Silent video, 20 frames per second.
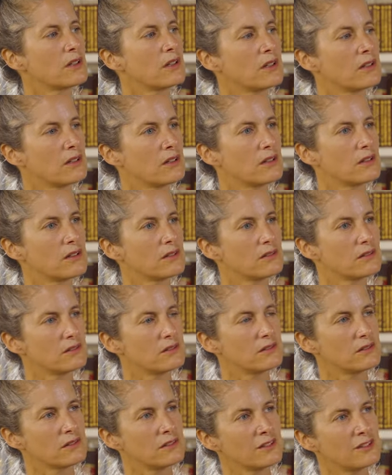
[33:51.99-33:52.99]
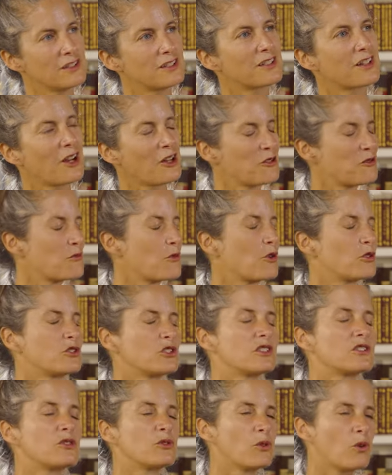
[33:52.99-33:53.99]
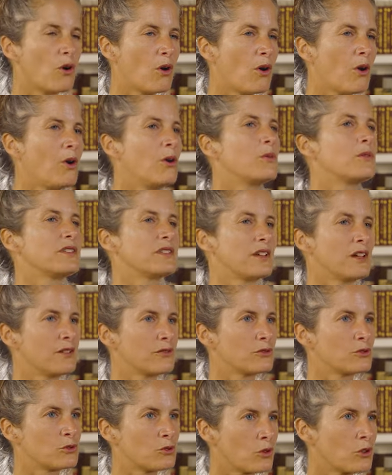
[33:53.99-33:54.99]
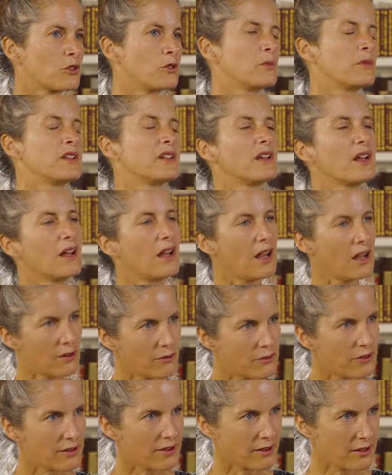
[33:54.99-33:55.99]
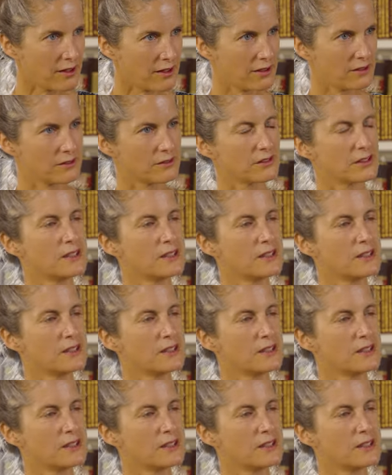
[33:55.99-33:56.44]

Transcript: And in these kind of projects, you always have to document everything.